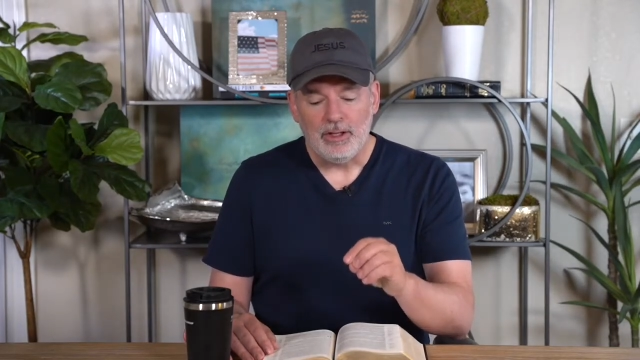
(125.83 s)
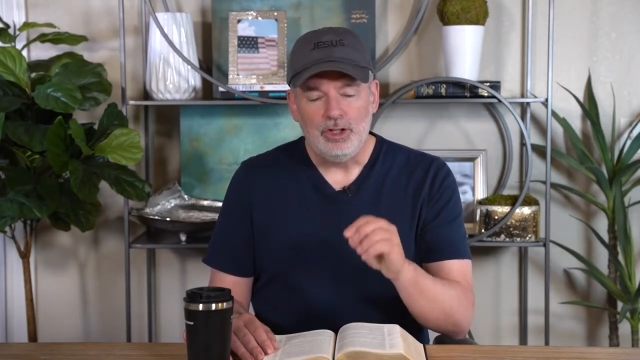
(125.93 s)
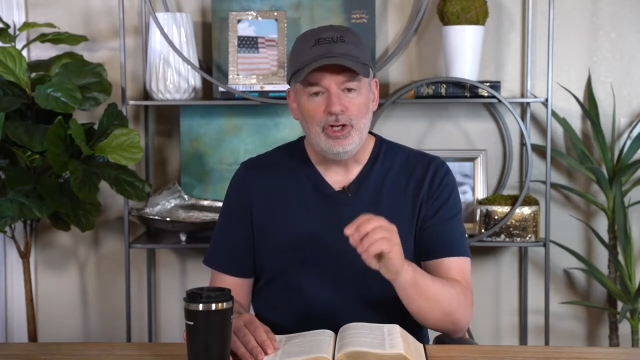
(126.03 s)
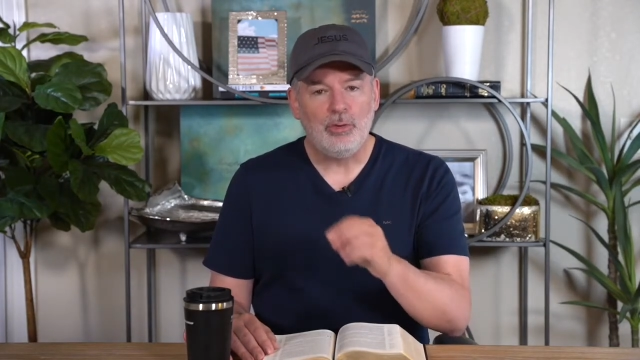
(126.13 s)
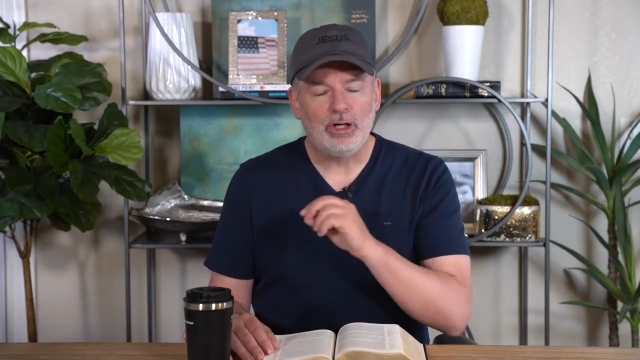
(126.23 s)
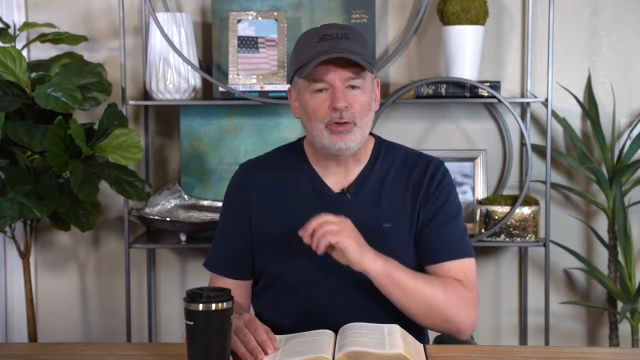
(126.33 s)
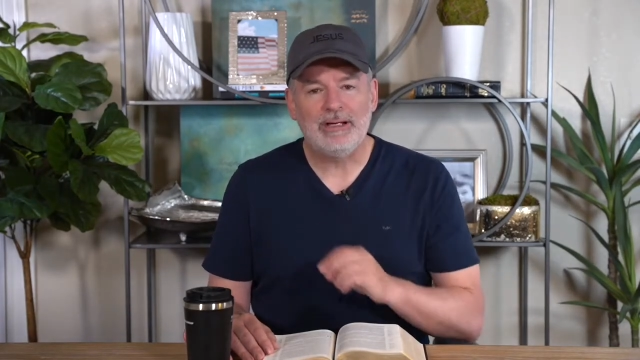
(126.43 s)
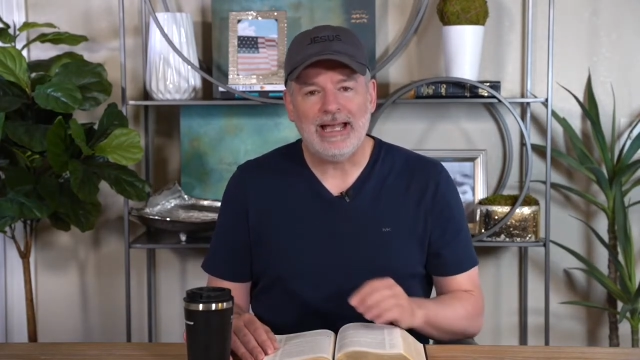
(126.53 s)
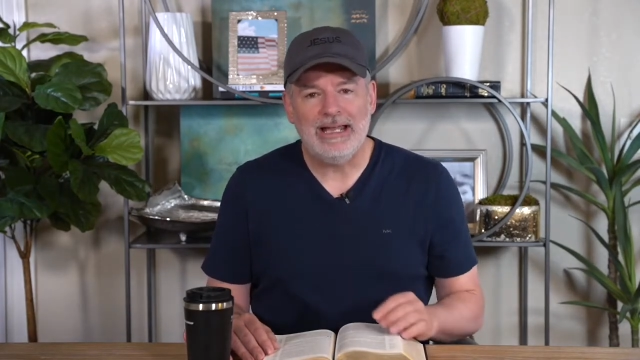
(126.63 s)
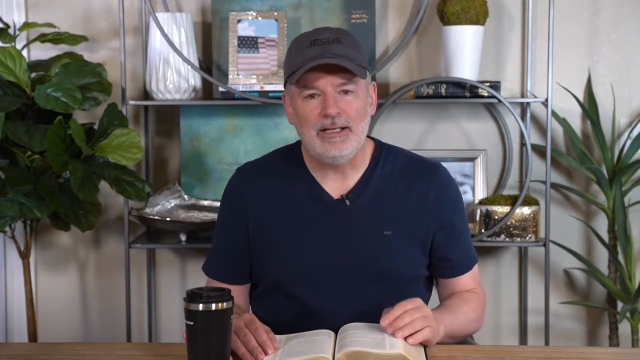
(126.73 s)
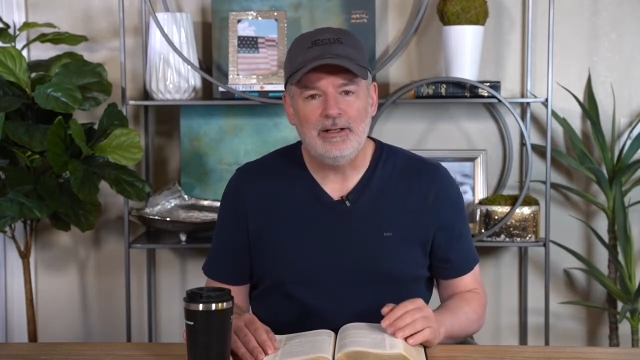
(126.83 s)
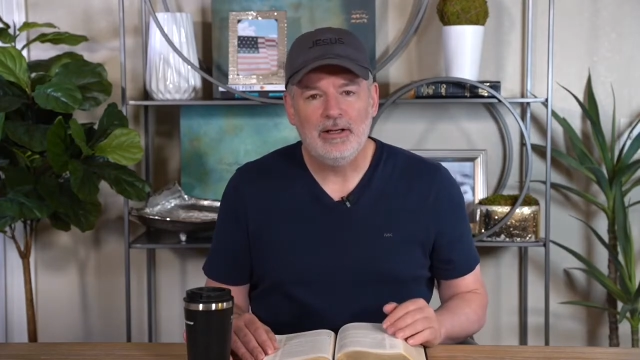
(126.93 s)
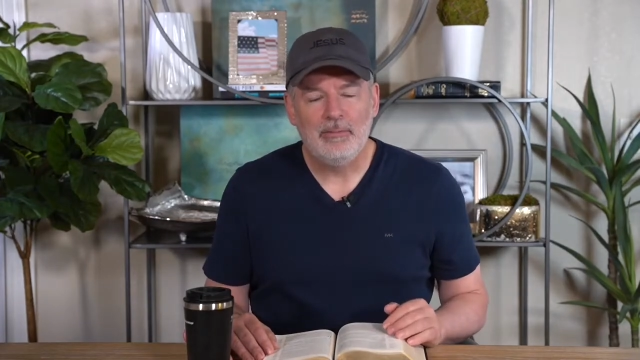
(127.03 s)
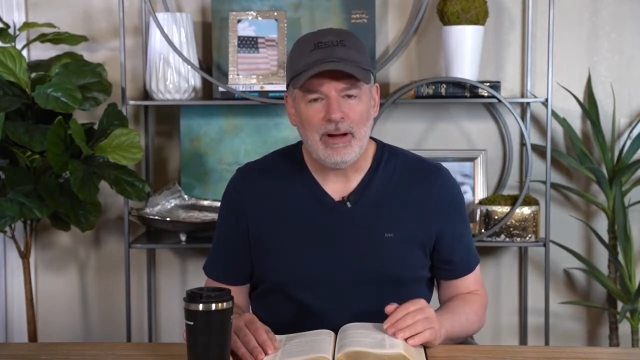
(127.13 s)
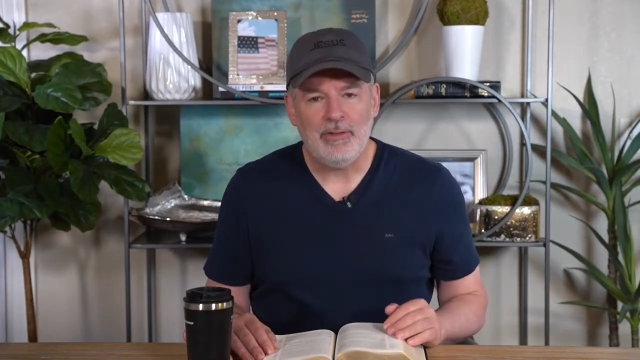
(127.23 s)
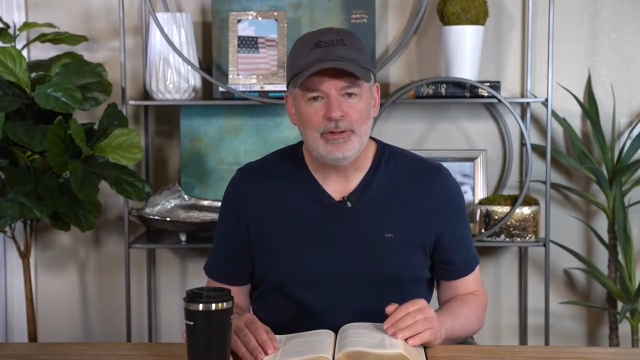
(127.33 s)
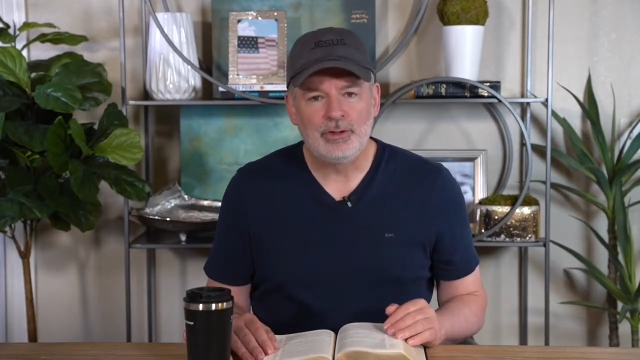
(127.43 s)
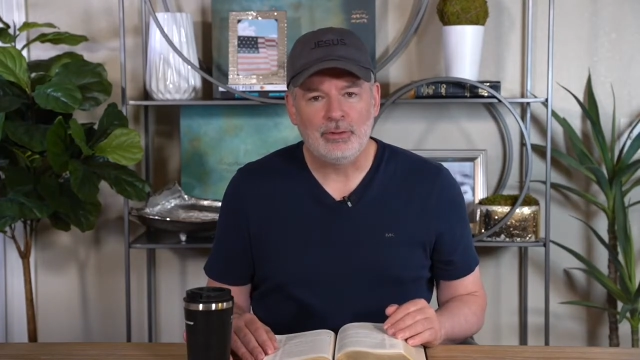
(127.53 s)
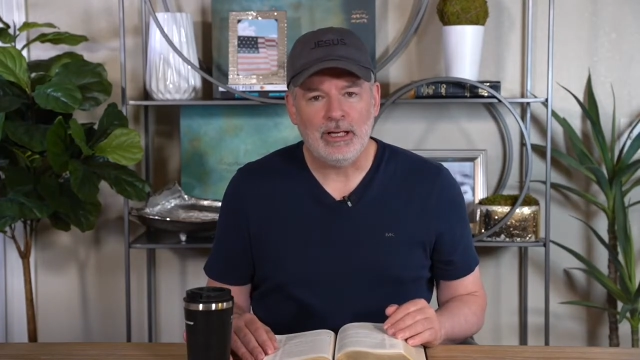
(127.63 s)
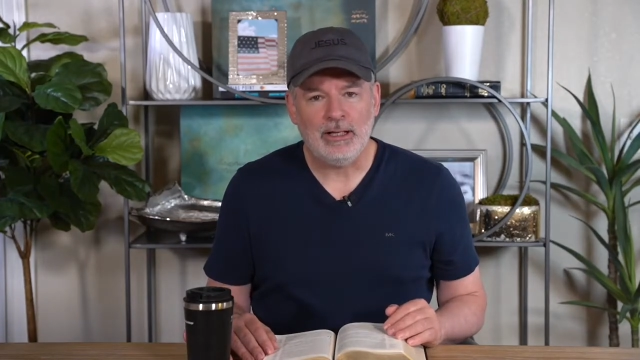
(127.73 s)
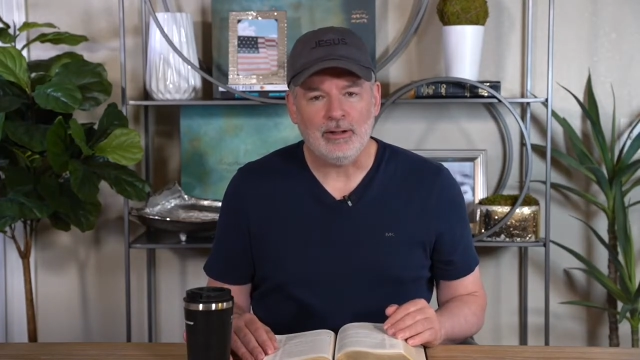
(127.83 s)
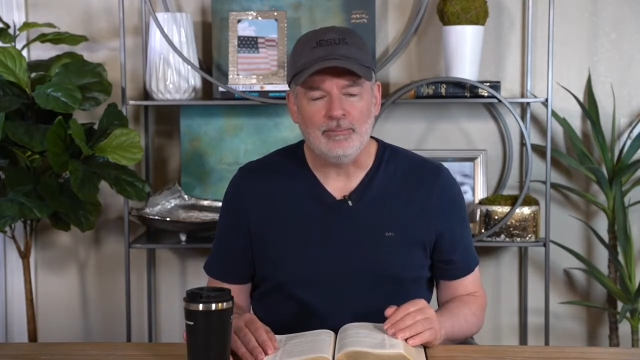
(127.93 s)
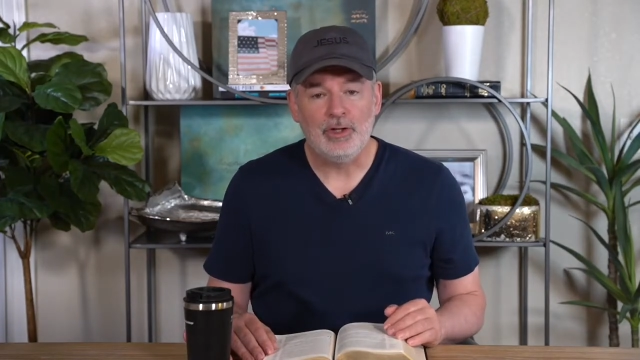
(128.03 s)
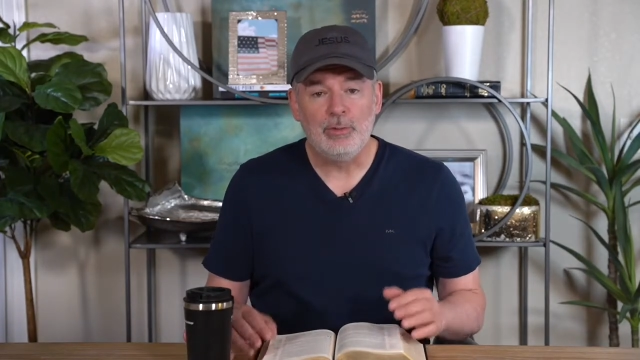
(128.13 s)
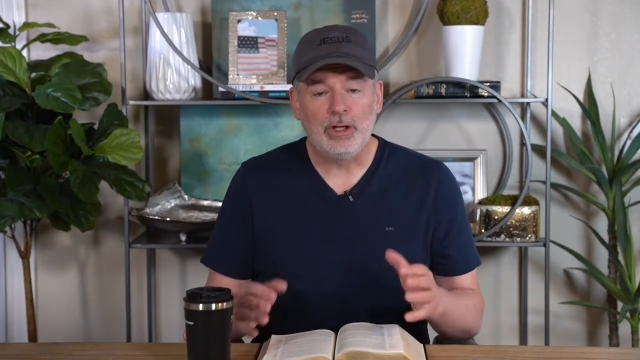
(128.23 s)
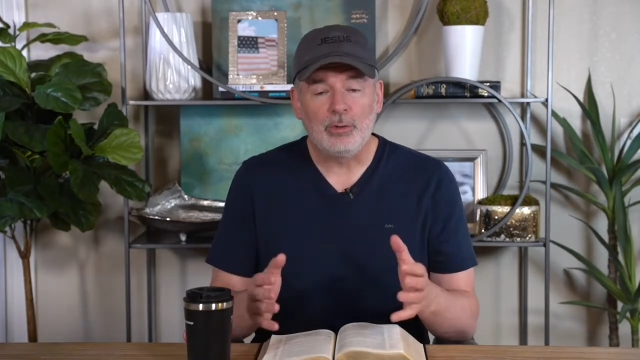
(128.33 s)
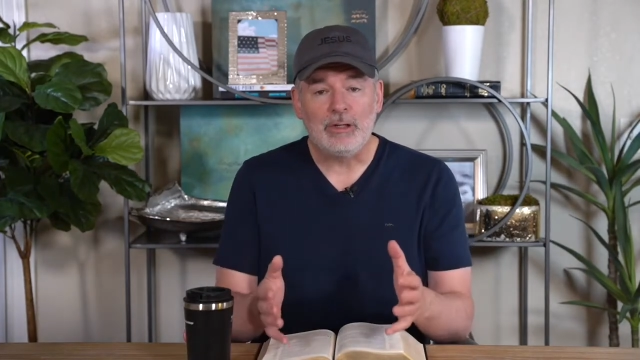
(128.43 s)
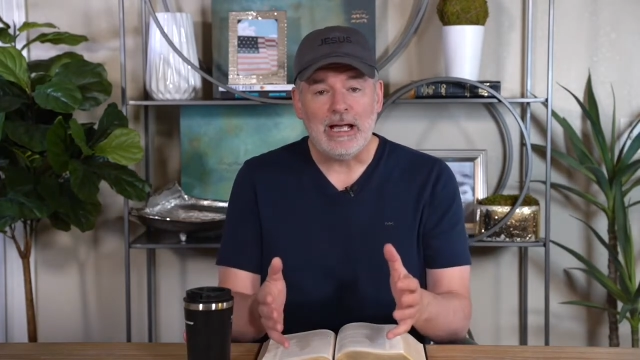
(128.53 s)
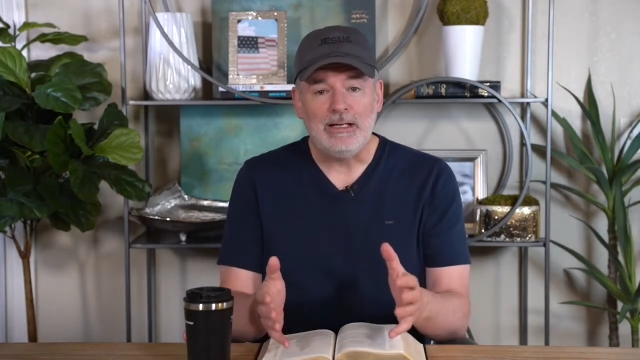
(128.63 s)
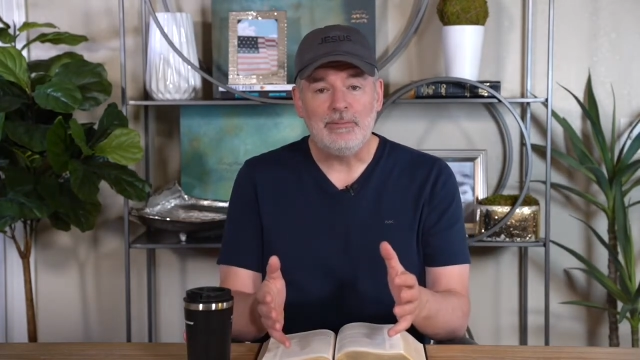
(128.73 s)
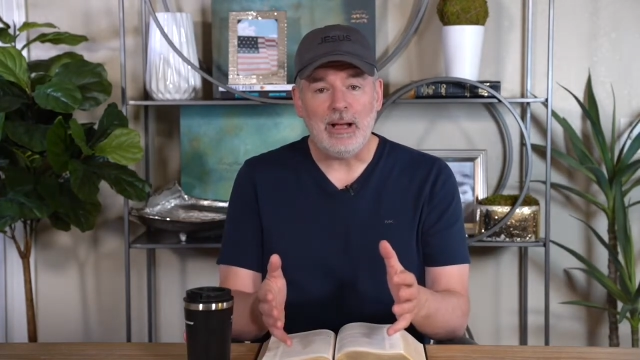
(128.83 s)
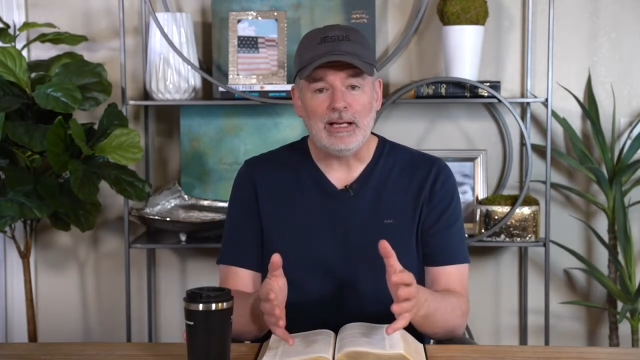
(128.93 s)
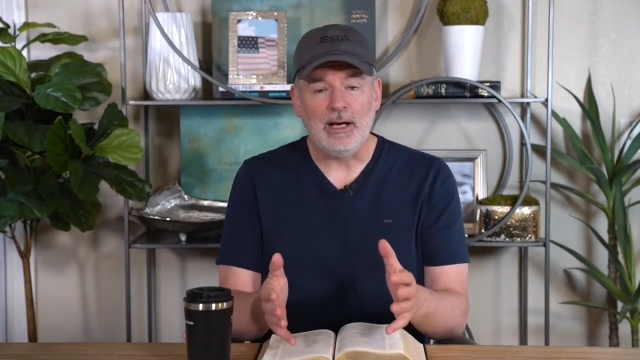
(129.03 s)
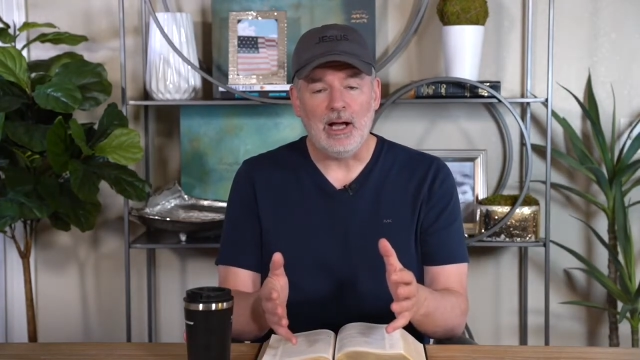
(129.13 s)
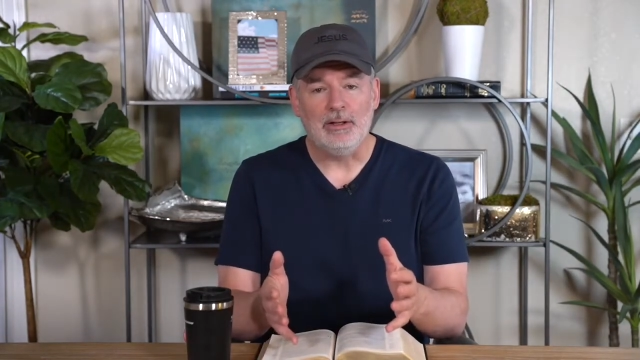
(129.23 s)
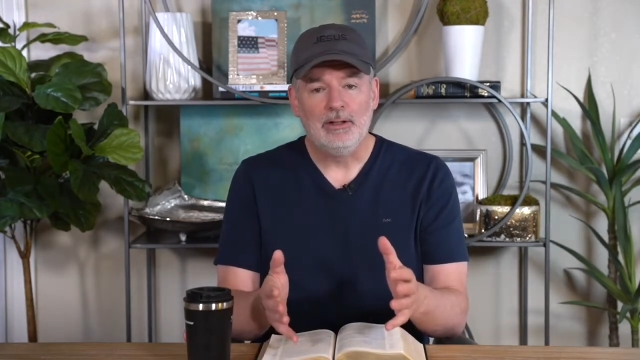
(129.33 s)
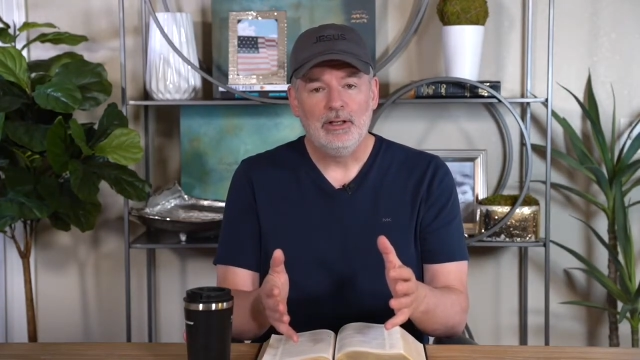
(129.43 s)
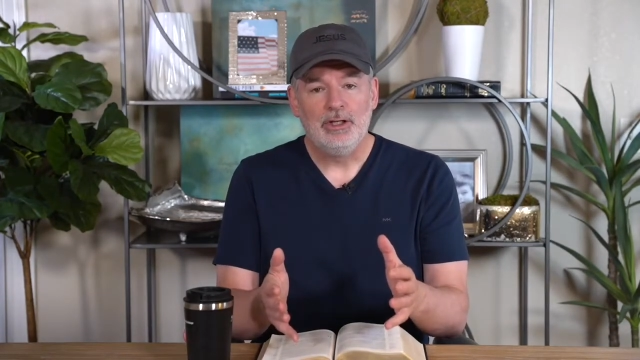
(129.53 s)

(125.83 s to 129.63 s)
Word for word: you were created by this creator. You were created by God.